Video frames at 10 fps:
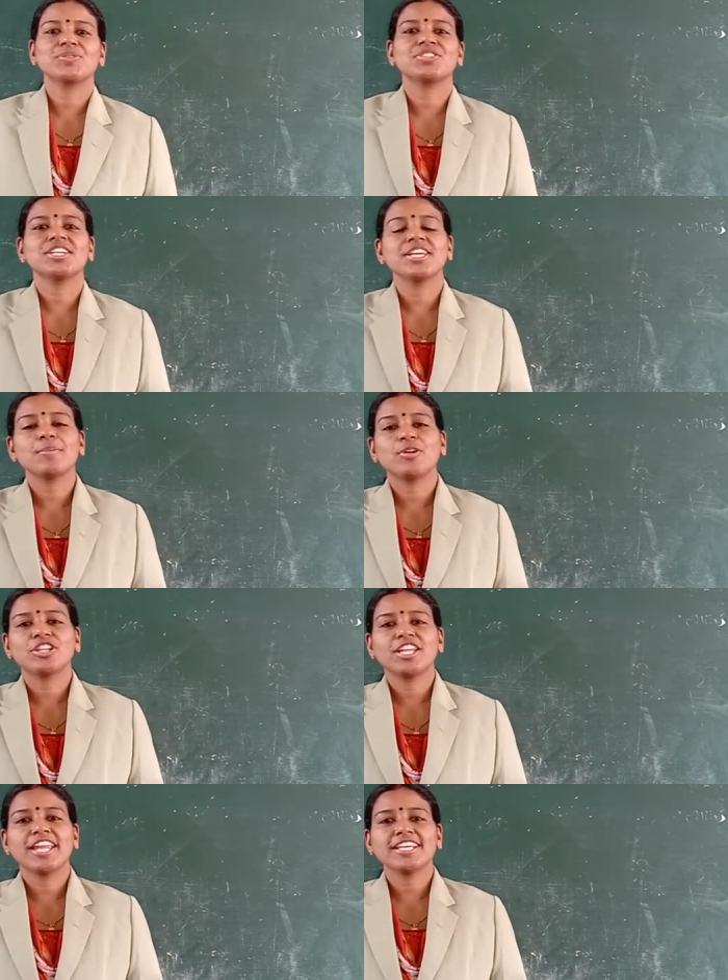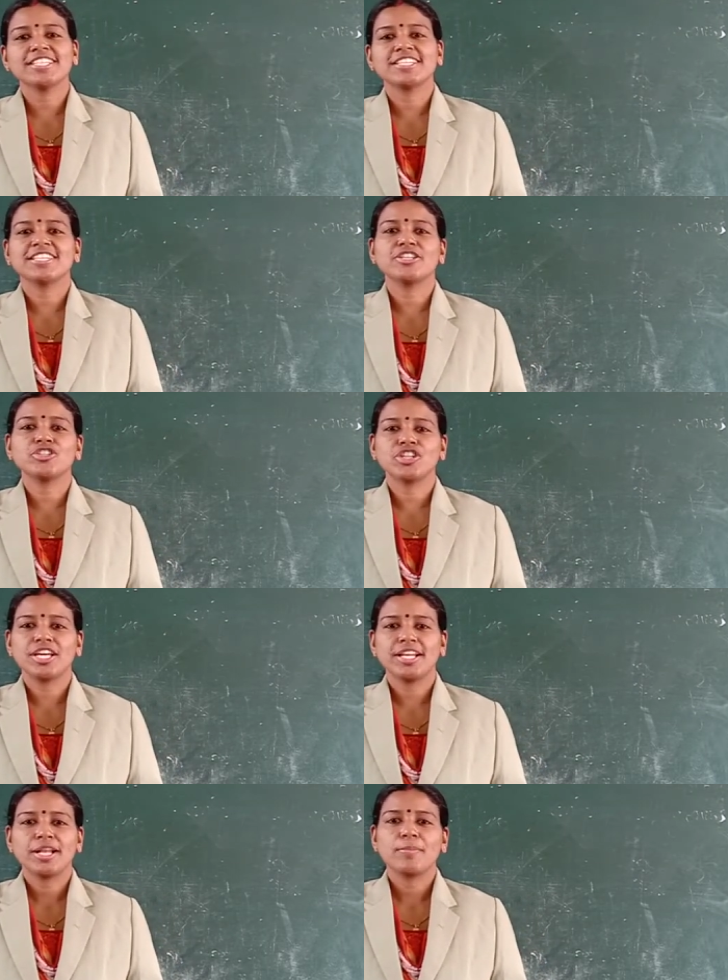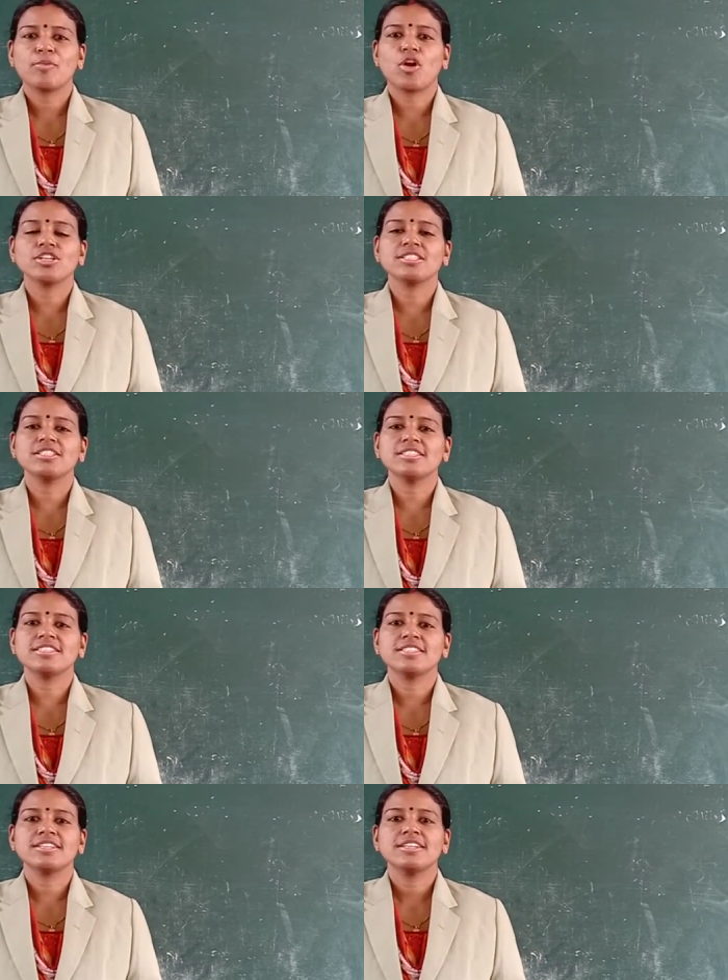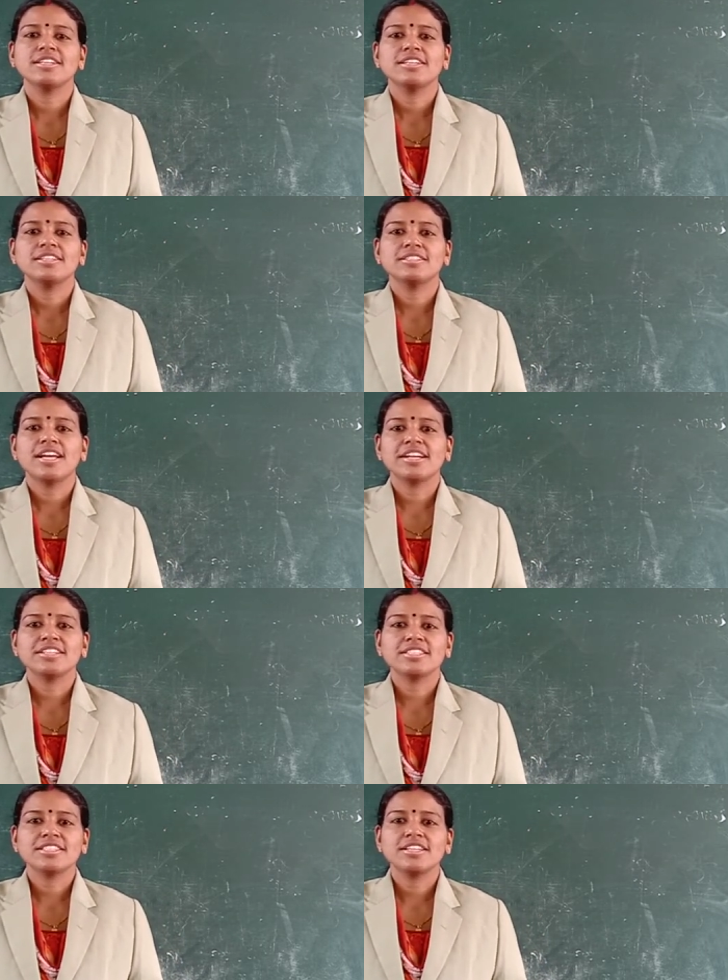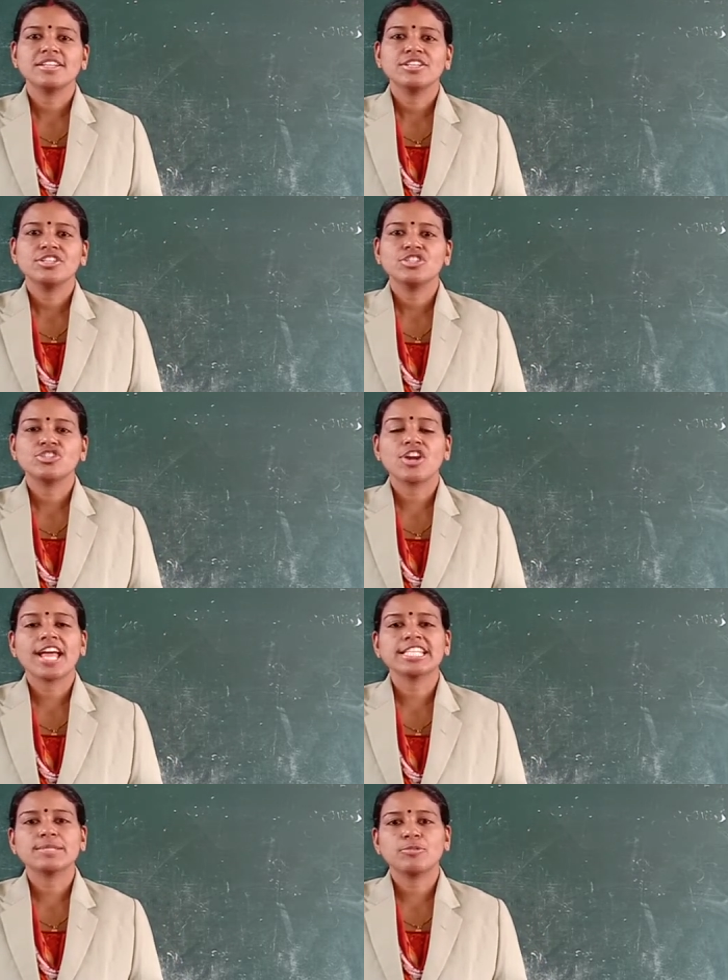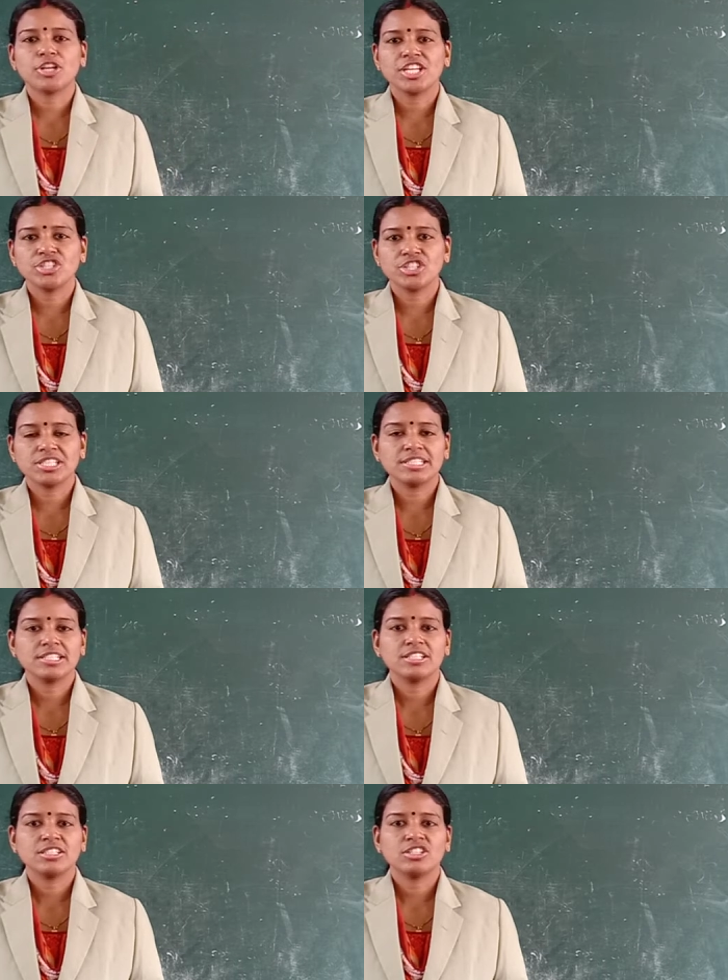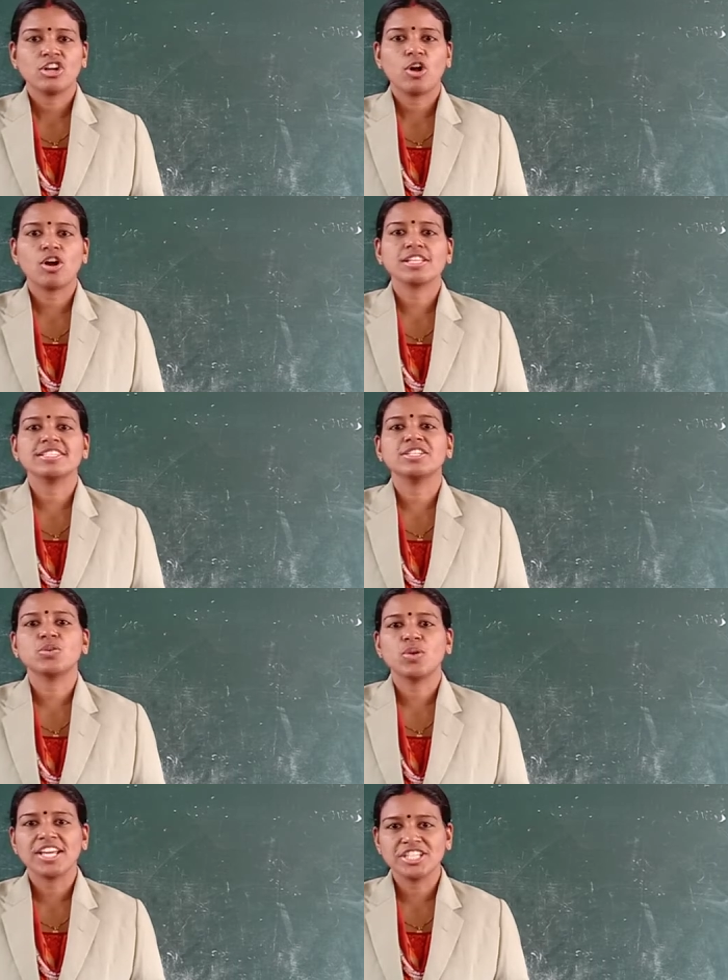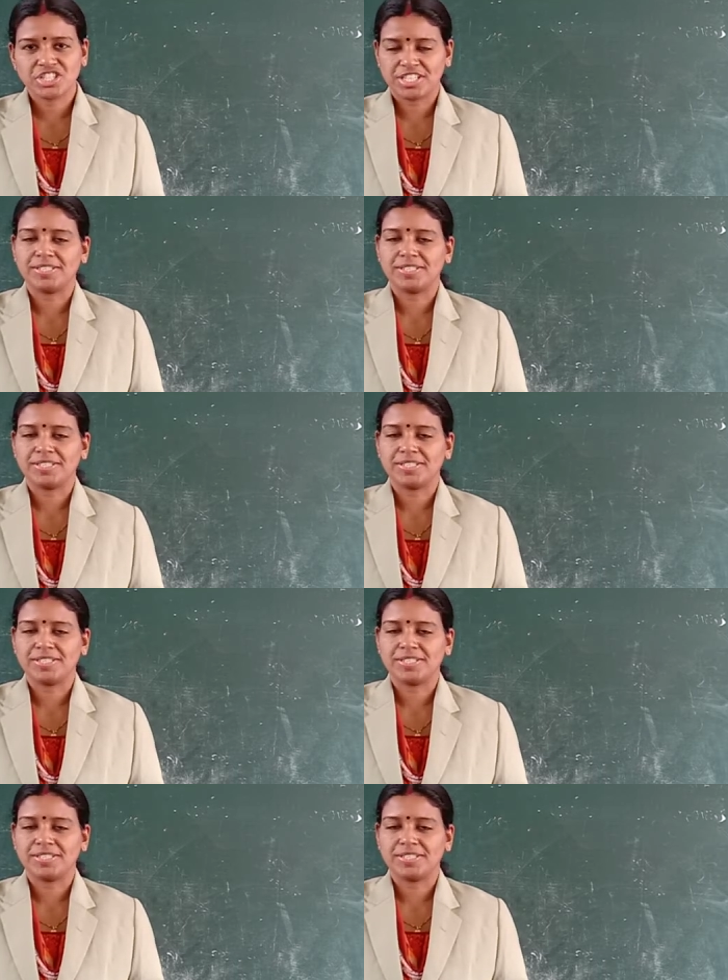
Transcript: to study about the next essential process, that is transportation or circulation.